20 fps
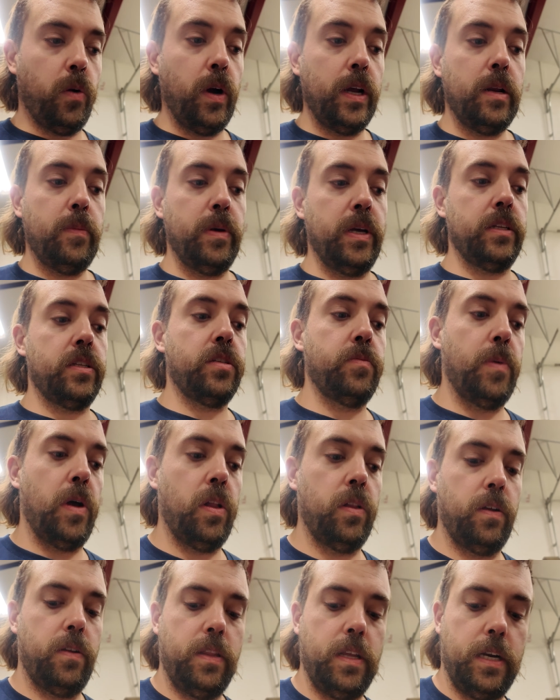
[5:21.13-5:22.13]
quite a bit
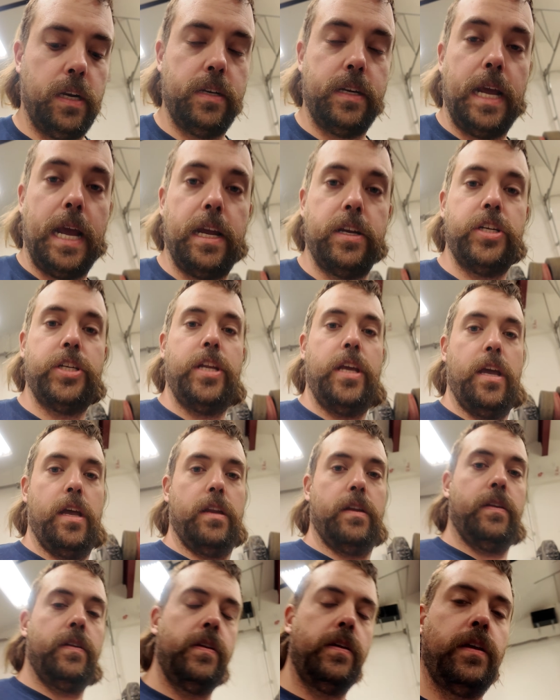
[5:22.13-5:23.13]
smaller than a dash
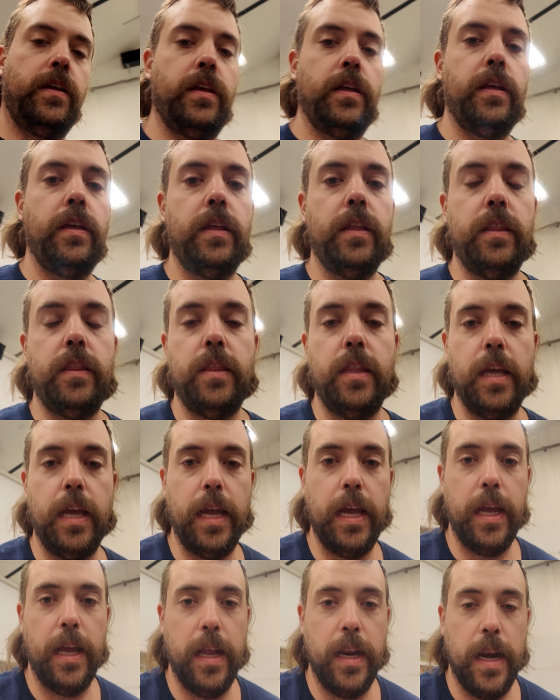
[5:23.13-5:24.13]
10,
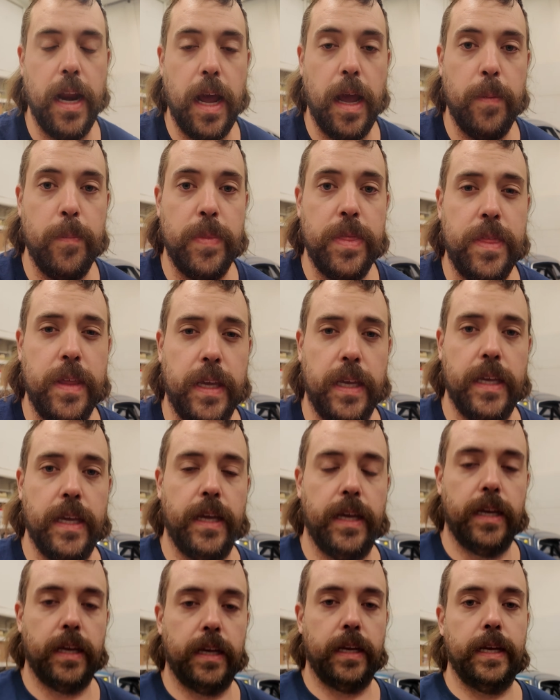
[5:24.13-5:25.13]
then I'm
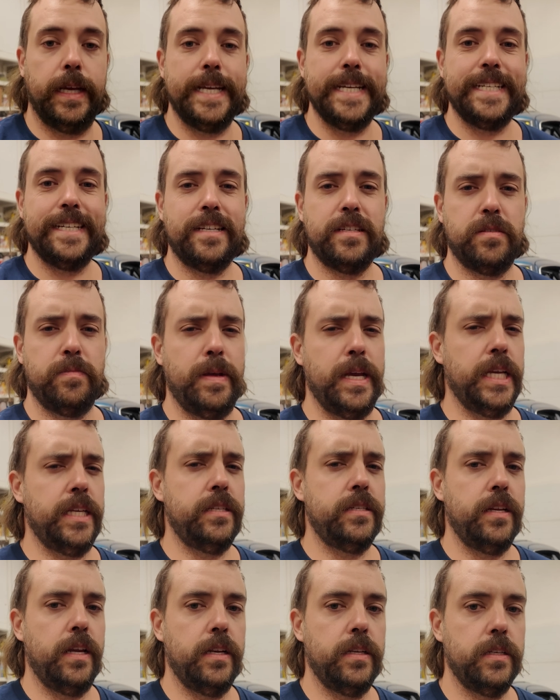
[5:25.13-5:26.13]
thinking it doesn't make
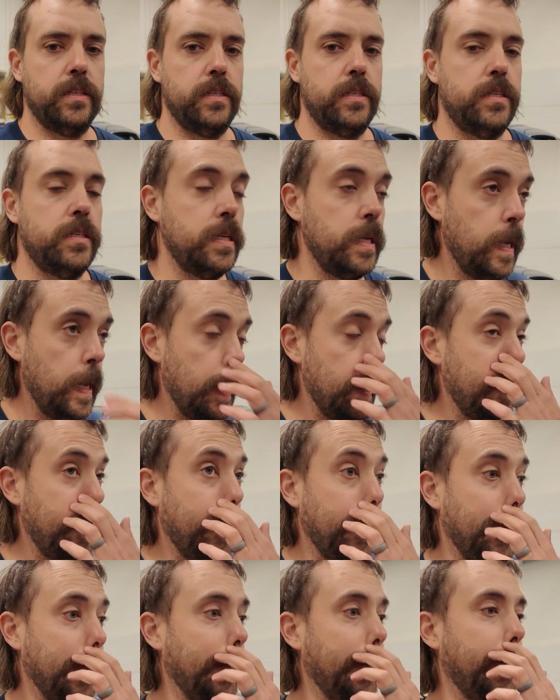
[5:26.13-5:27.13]
sense
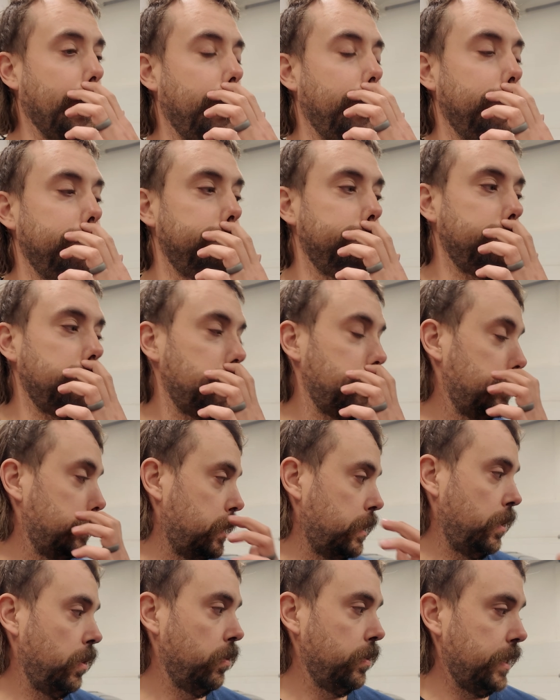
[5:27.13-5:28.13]

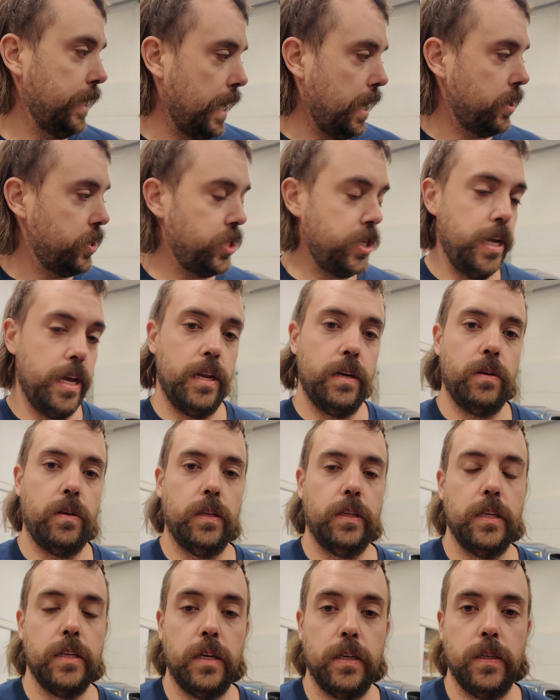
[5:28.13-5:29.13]
to go dash 10
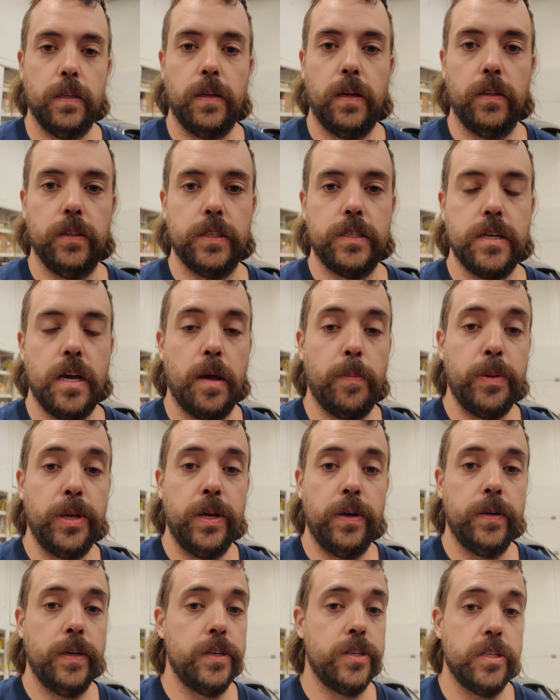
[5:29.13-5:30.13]
on the top
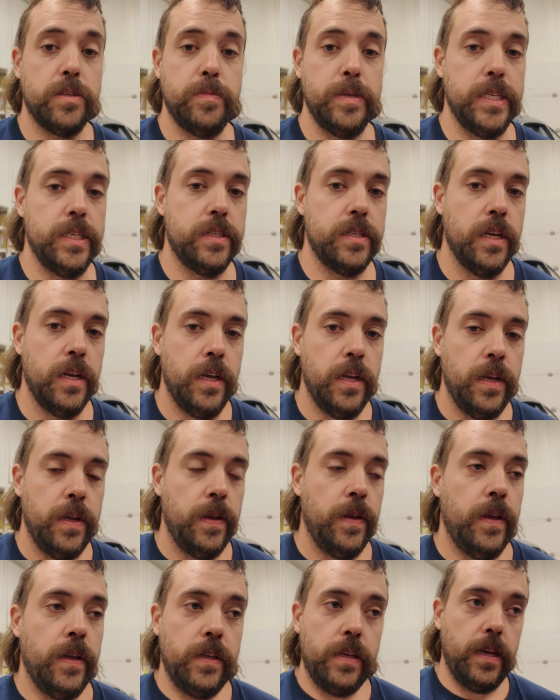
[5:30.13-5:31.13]
here. And it just means
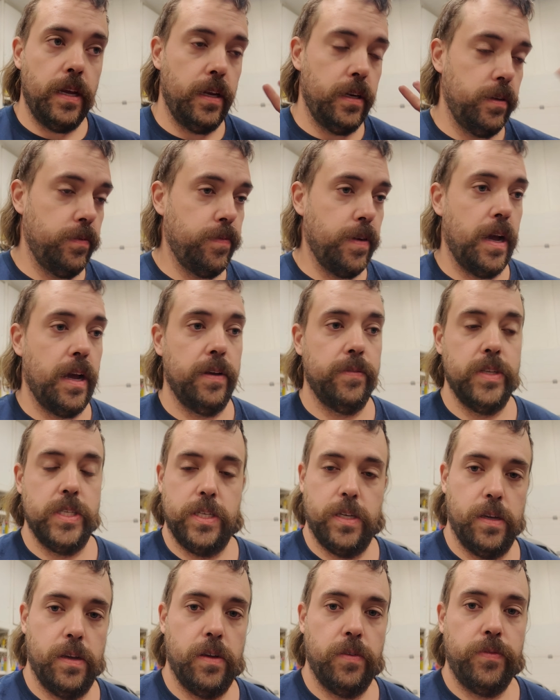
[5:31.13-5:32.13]
E85
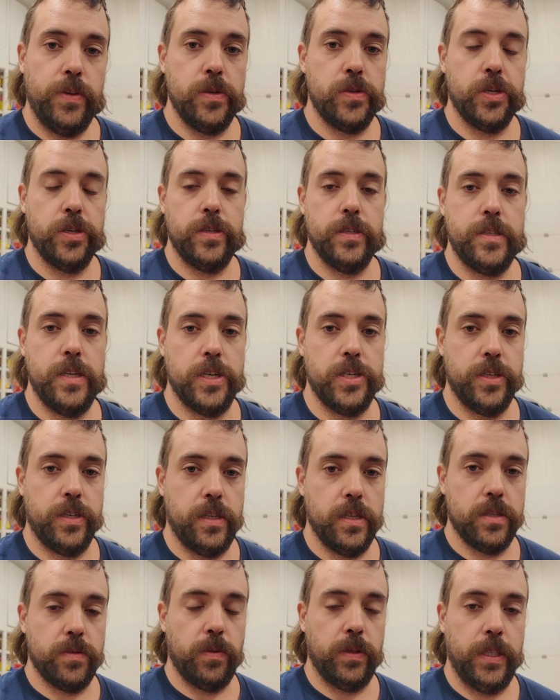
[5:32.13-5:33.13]
is a future decision
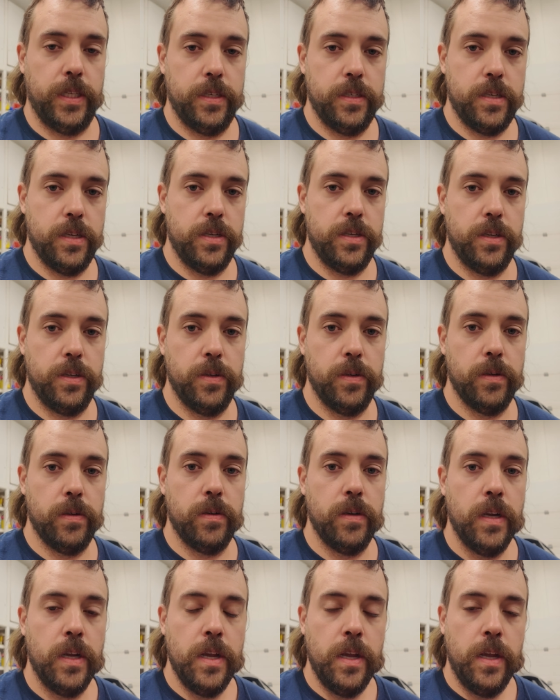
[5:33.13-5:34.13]
because we'll need to do